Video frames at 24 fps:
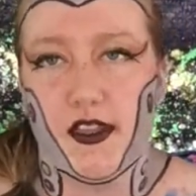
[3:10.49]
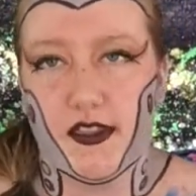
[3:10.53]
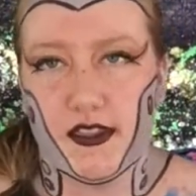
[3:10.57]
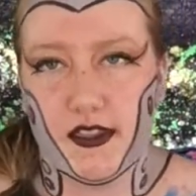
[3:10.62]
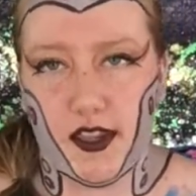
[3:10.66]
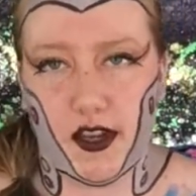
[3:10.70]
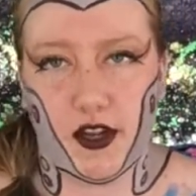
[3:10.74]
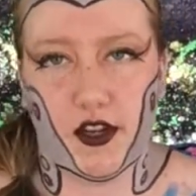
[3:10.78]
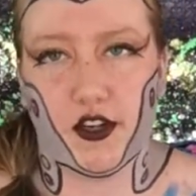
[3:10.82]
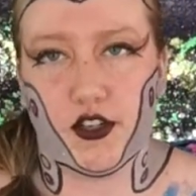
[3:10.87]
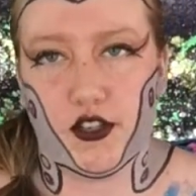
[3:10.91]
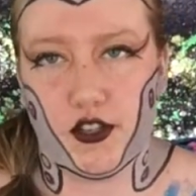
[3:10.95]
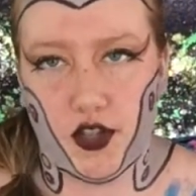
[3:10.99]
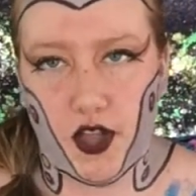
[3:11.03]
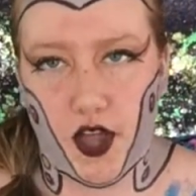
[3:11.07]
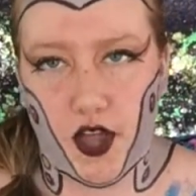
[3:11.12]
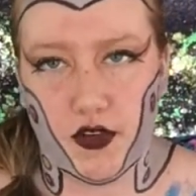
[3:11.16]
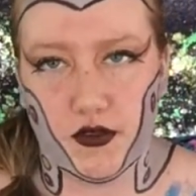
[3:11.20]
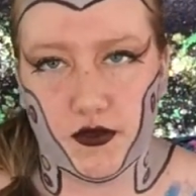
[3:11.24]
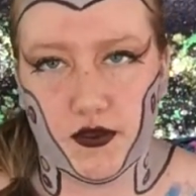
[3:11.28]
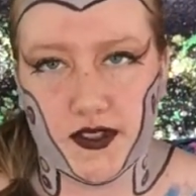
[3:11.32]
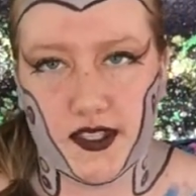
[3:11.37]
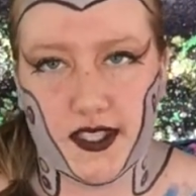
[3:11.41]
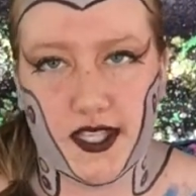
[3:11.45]
they're
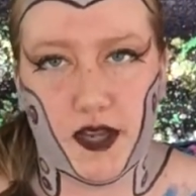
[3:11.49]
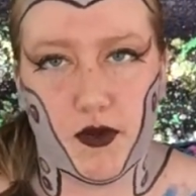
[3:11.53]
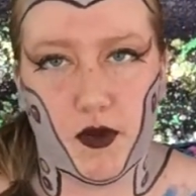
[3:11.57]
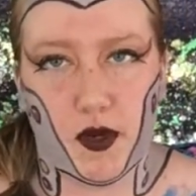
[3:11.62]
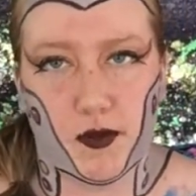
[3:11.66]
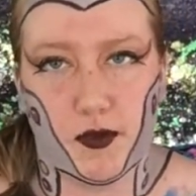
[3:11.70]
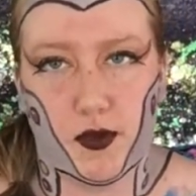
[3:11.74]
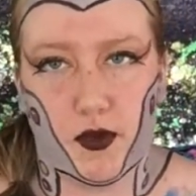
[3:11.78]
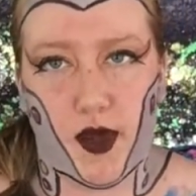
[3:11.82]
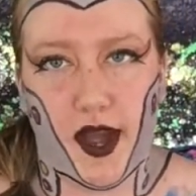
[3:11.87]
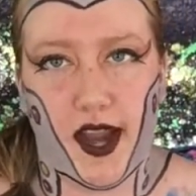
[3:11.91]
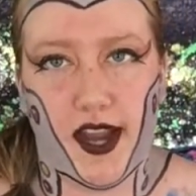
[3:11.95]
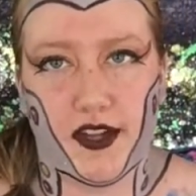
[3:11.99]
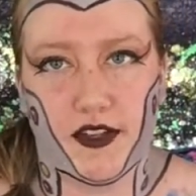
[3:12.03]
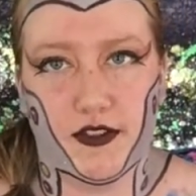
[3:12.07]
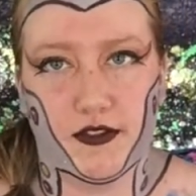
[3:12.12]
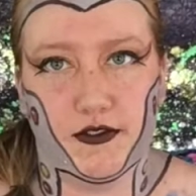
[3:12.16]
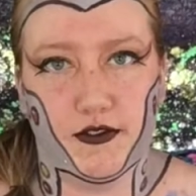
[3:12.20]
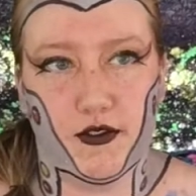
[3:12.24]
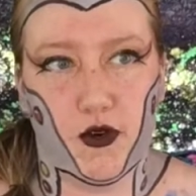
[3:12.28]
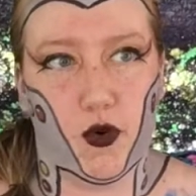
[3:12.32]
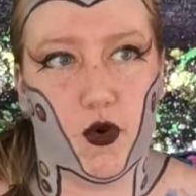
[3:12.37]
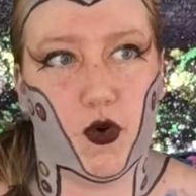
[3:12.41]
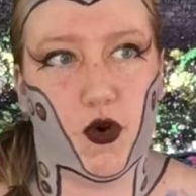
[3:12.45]
clones, they were bred
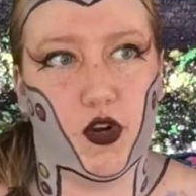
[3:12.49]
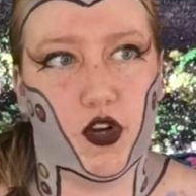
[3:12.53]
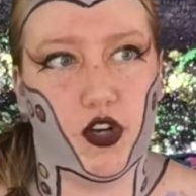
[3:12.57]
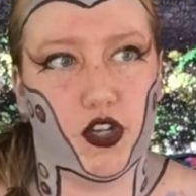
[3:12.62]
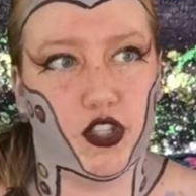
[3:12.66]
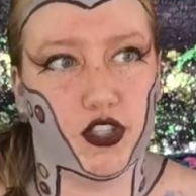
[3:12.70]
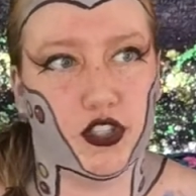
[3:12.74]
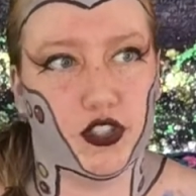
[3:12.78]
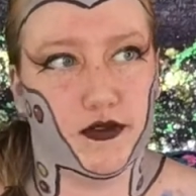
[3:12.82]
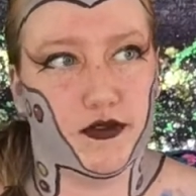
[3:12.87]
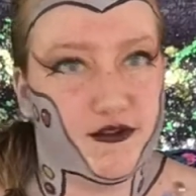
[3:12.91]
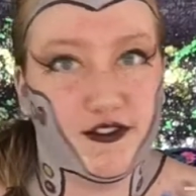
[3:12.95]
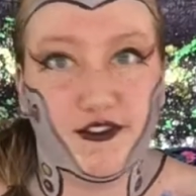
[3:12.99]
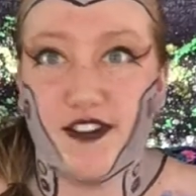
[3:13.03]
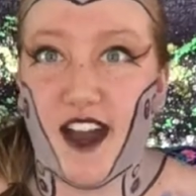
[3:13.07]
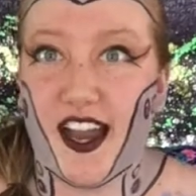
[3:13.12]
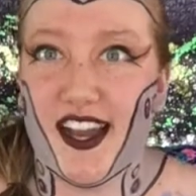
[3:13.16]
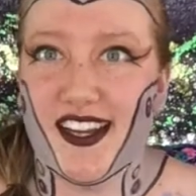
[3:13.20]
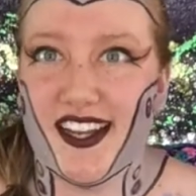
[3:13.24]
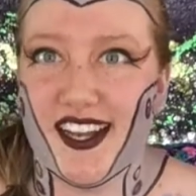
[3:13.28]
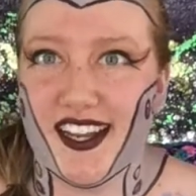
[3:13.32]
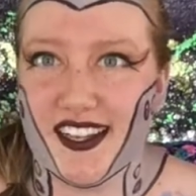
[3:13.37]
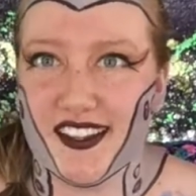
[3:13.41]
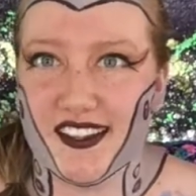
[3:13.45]
for
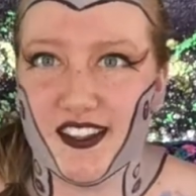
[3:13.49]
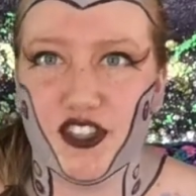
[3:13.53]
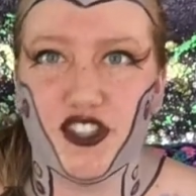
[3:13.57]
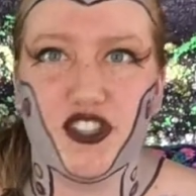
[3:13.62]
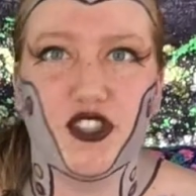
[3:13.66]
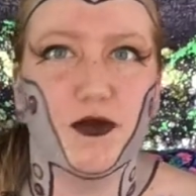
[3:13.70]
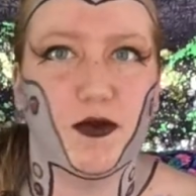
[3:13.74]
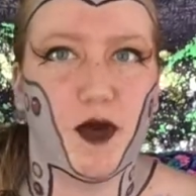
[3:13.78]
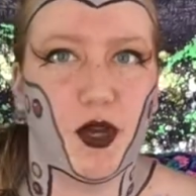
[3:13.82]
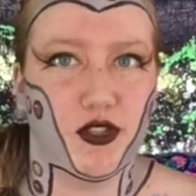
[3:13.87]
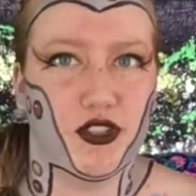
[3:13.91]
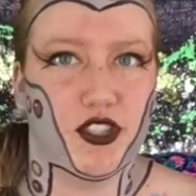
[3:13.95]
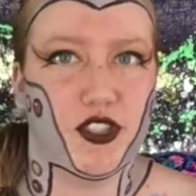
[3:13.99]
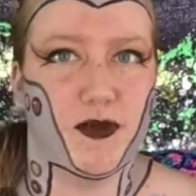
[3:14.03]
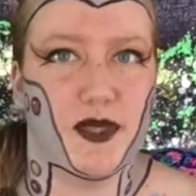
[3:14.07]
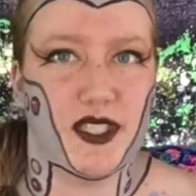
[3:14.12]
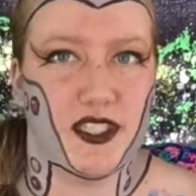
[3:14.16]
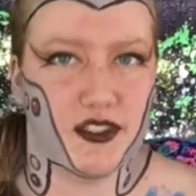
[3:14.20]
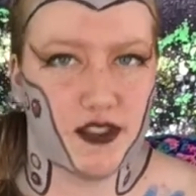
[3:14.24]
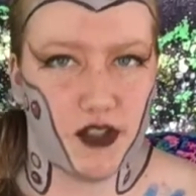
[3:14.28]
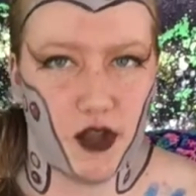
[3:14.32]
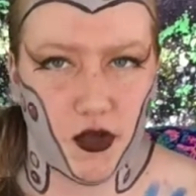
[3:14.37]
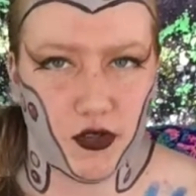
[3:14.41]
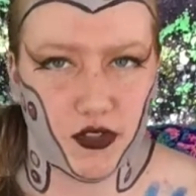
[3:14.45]
fighting, they're supposed to be
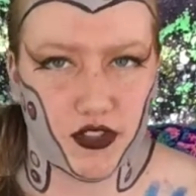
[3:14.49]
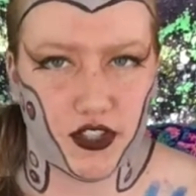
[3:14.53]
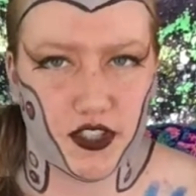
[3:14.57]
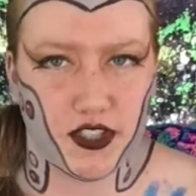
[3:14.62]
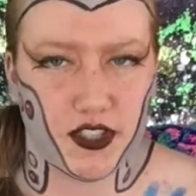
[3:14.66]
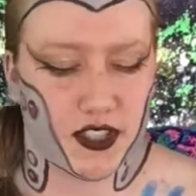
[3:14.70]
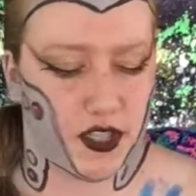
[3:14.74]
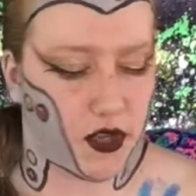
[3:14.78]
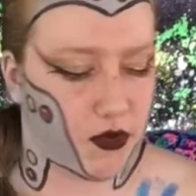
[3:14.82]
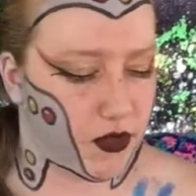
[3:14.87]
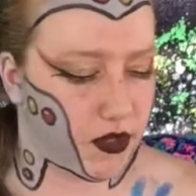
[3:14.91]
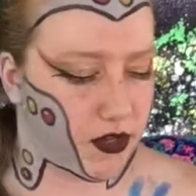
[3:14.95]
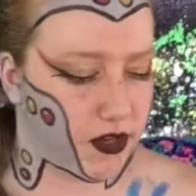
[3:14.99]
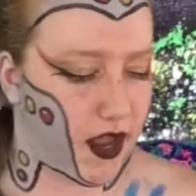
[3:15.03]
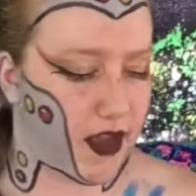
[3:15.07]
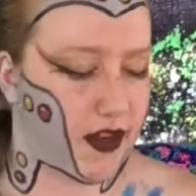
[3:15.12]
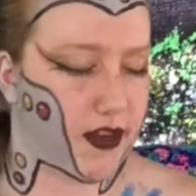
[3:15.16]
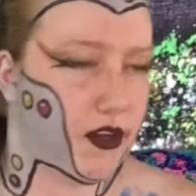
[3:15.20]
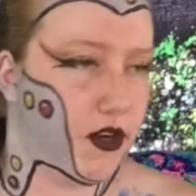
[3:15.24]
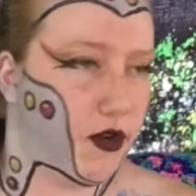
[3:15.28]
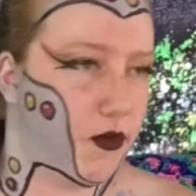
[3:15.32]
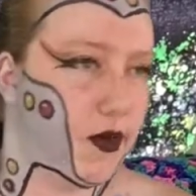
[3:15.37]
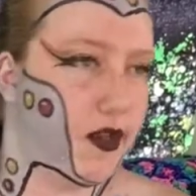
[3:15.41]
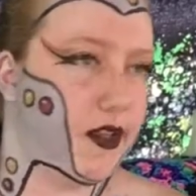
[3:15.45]
soldiers, so they're not
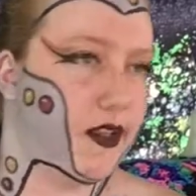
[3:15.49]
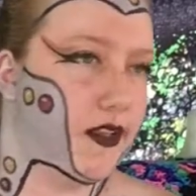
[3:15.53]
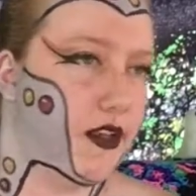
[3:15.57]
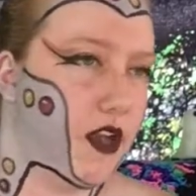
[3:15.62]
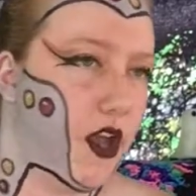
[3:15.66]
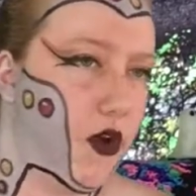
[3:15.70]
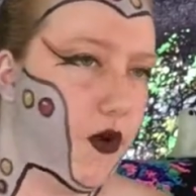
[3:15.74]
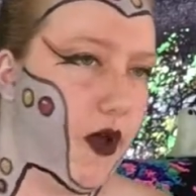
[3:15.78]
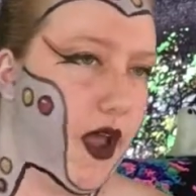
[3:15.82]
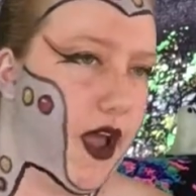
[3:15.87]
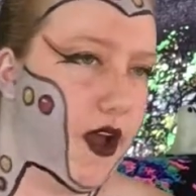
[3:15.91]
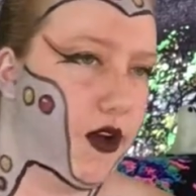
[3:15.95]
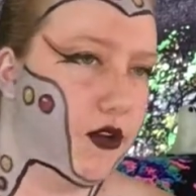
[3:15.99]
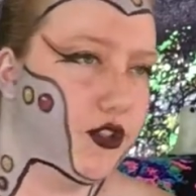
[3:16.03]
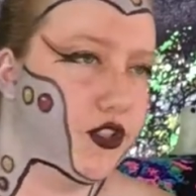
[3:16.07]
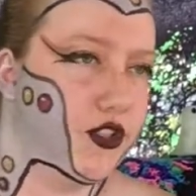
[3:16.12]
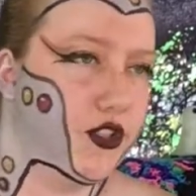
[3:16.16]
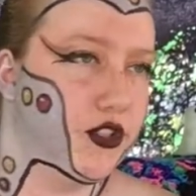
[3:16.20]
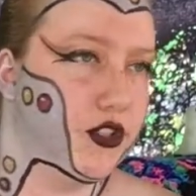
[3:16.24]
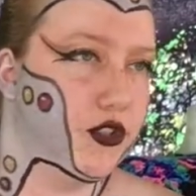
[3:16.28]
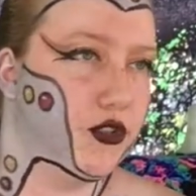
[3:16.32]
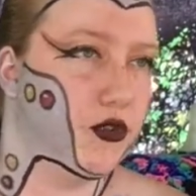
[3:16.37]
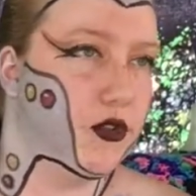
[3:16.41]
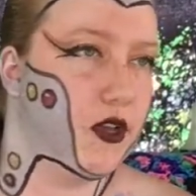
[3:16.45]
going to really know how
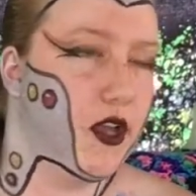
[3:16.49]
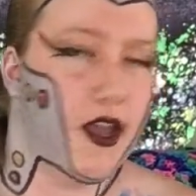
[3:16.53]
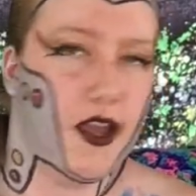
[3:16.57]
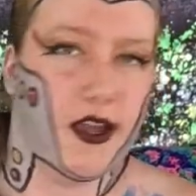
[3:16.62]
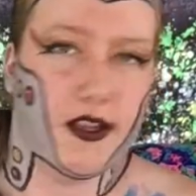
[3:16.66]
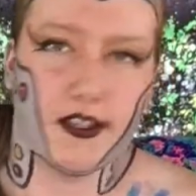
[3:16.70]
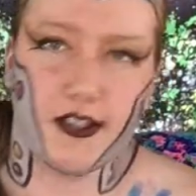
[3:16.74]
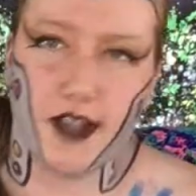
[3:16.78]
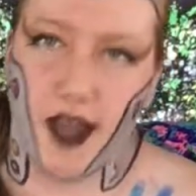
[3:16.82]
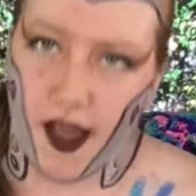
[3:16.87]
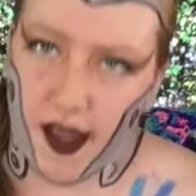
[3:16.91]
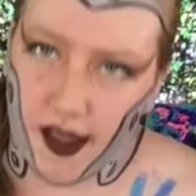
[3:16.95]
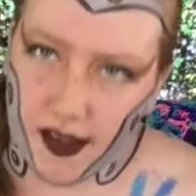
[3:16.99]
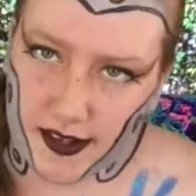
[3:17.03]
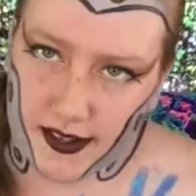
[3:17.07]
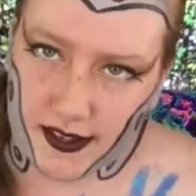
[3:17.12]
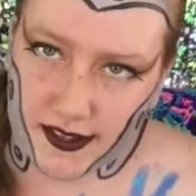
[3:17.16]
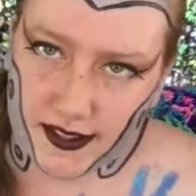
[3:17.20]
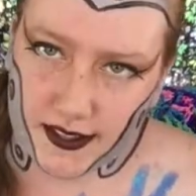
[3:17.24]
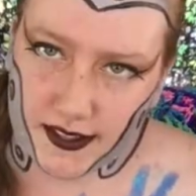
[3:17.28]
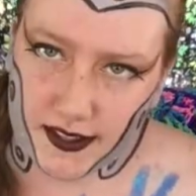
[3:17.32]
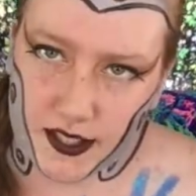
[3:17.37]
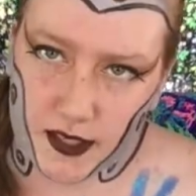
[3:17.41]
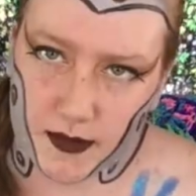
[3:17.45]
to talk
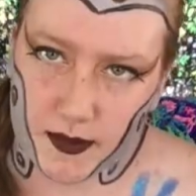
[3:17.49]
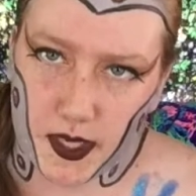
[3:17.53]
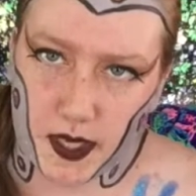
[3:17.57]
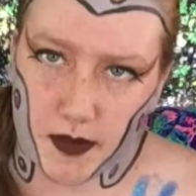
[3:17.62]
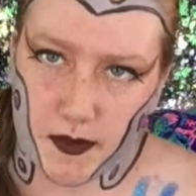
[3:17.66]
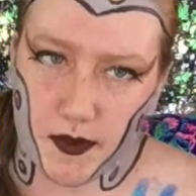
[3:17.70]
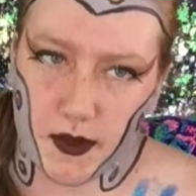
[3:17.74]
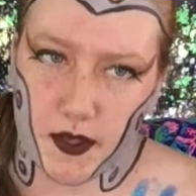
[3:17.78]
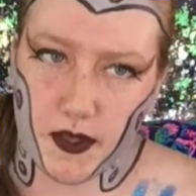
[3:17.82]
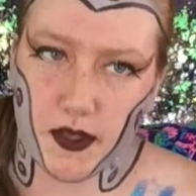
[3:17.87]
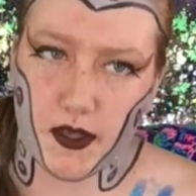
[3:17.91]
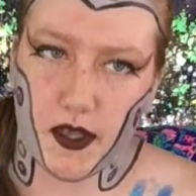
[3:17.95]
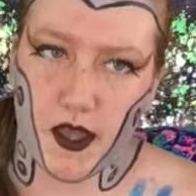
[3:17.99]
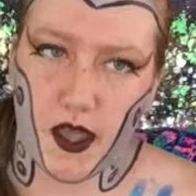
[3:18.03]
to people,